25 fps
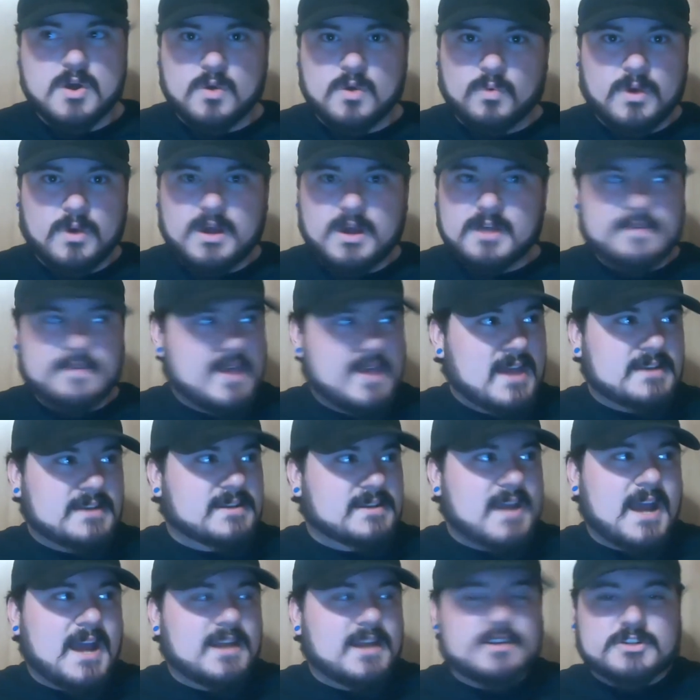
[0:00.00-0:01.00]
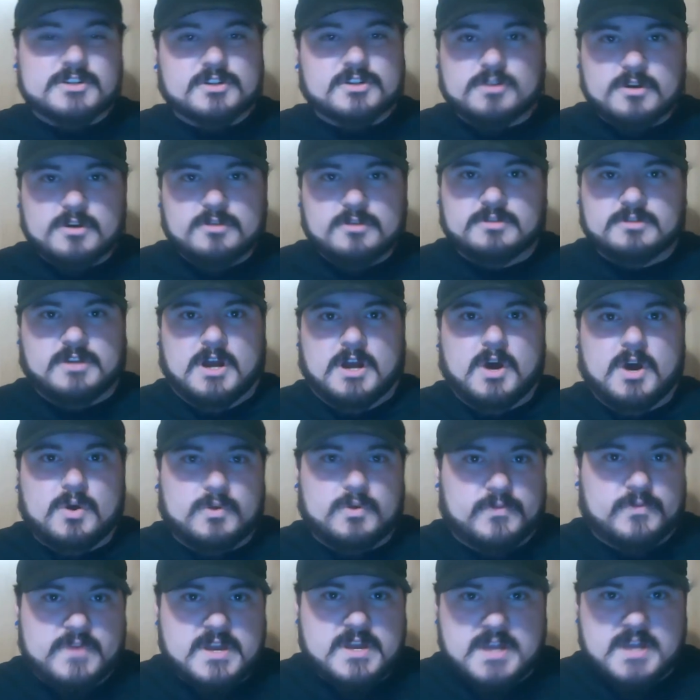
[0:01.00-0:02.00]
Well, that kind of screws the
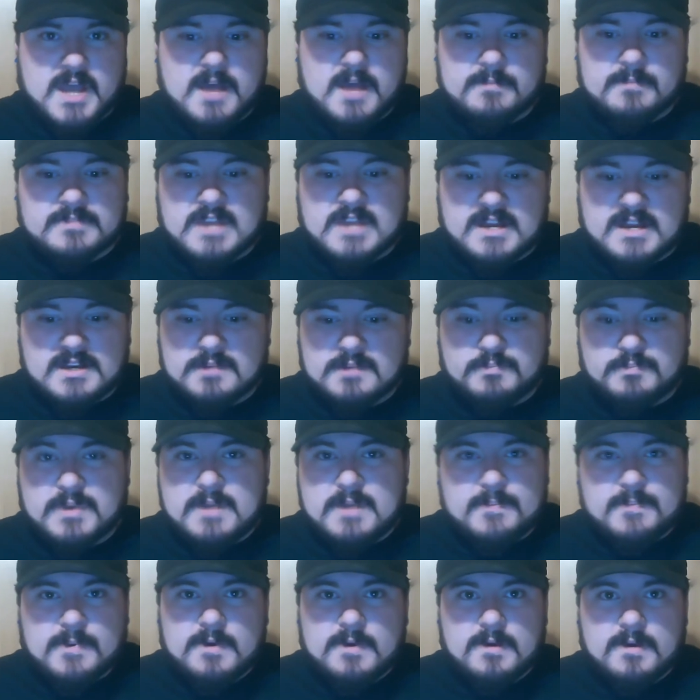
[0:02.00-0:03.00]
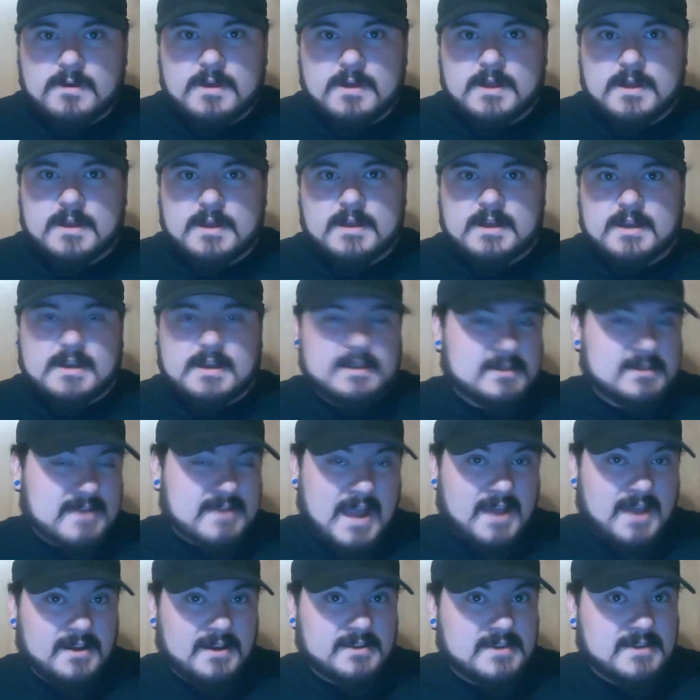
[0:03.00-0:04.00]
whole thing up, doesn't it, people?
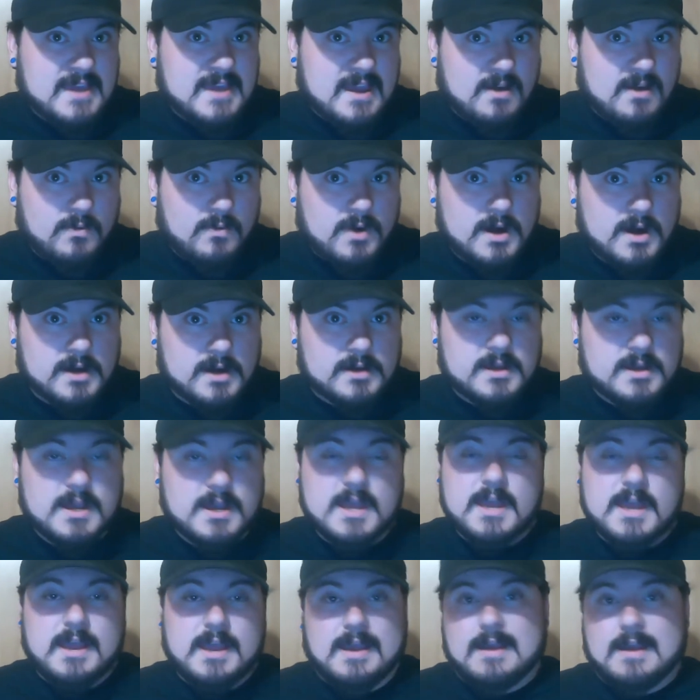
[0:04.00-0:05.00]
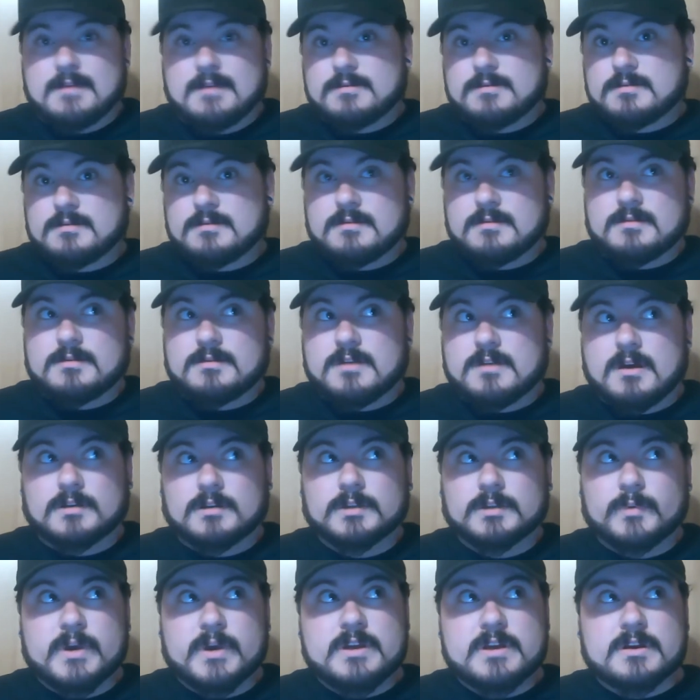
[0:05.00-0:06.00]
Kind of can't work. And the
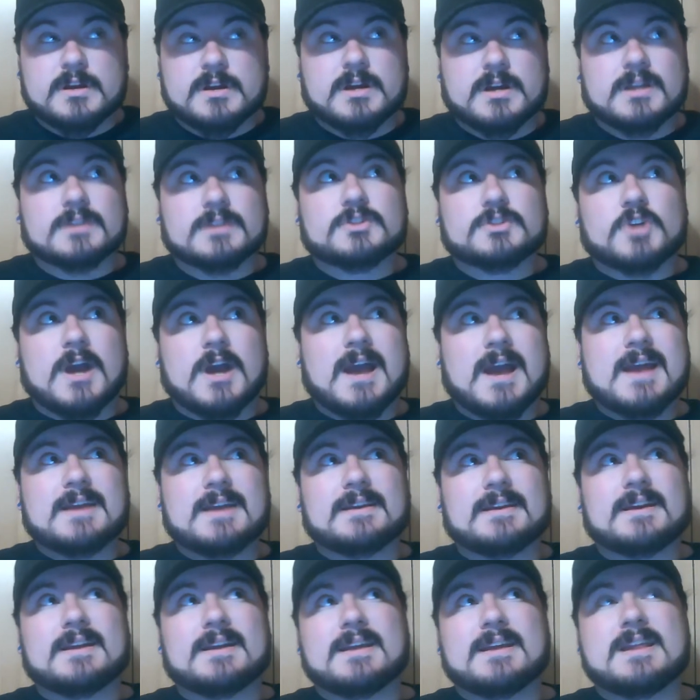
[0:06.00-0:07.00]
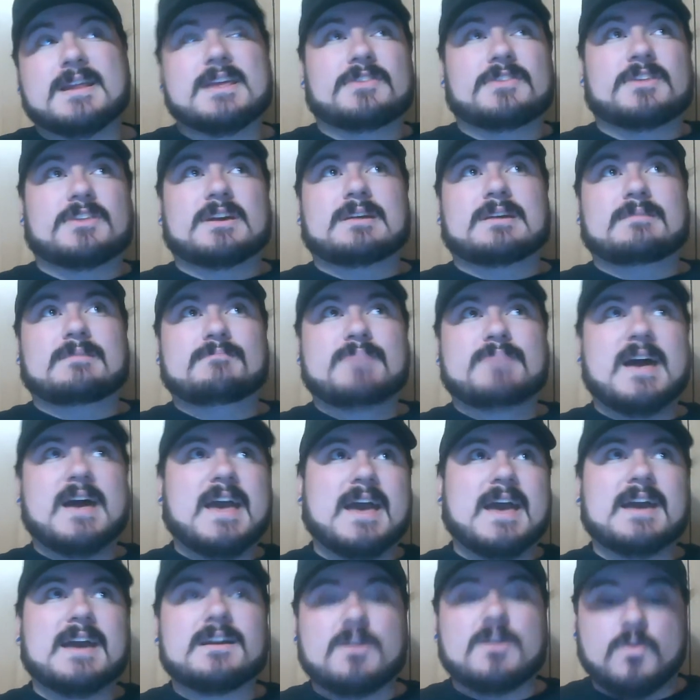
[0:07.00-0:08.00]
only way you're going to try and get anything
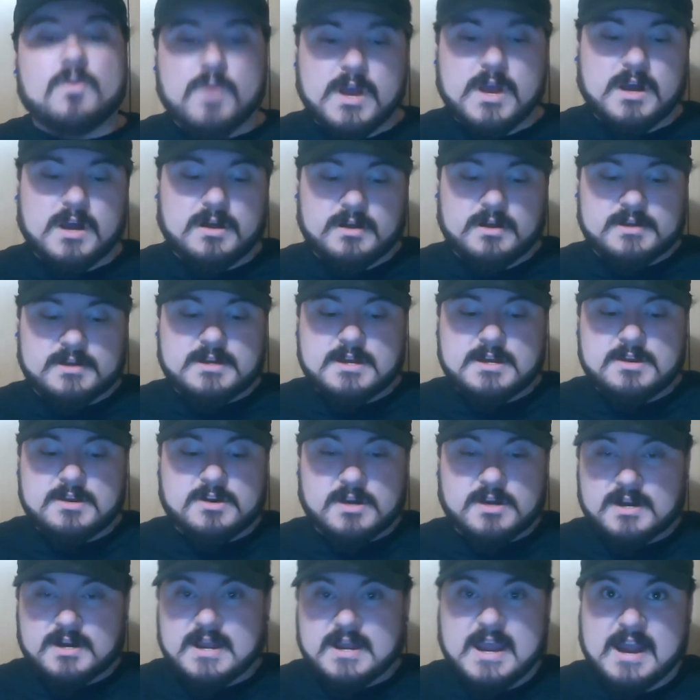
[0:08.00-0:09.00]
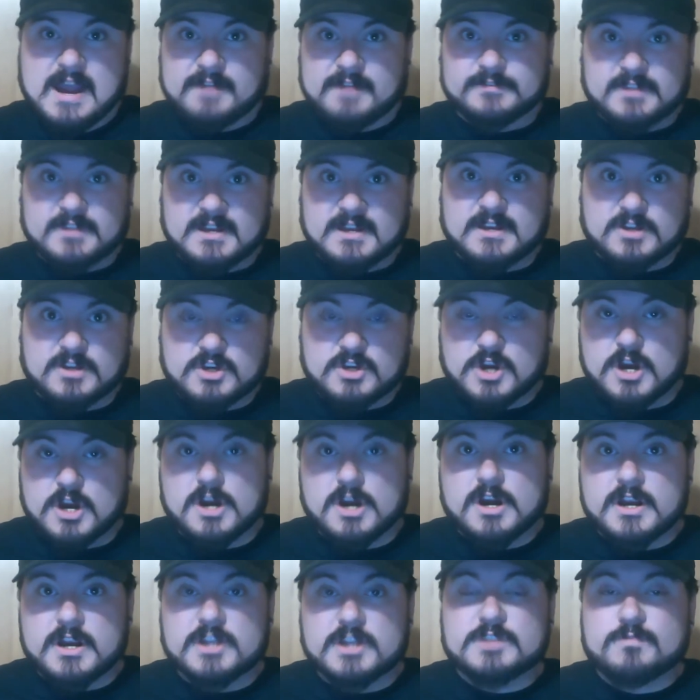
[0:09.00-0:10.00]
back, well, again, you're going to have to
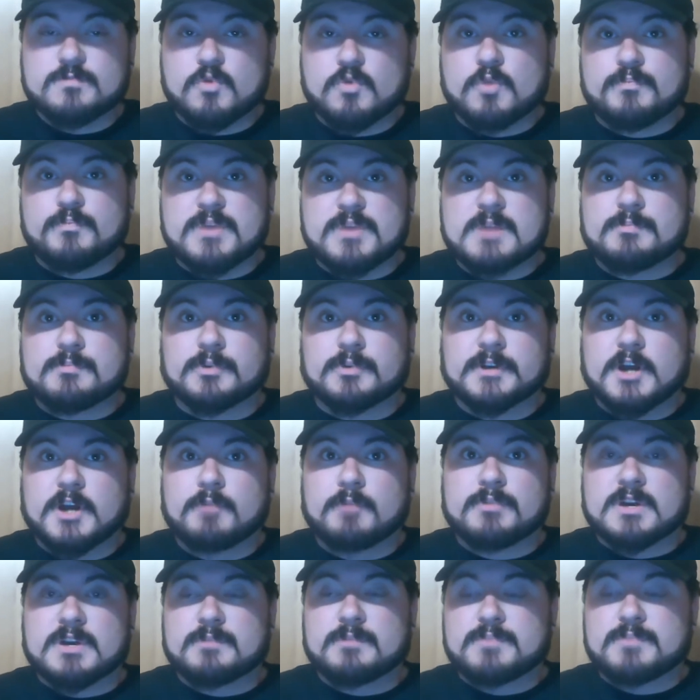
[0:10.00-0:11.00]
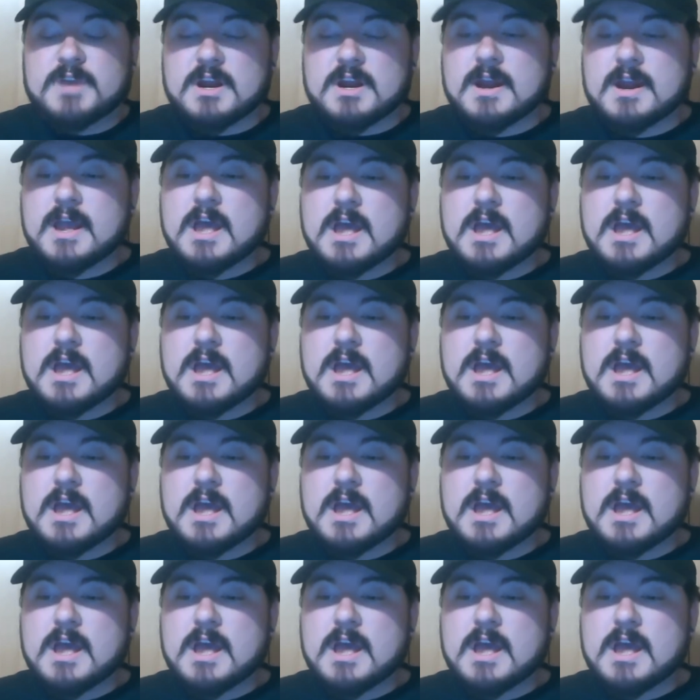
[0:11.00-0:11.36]
encourage more people to open up here.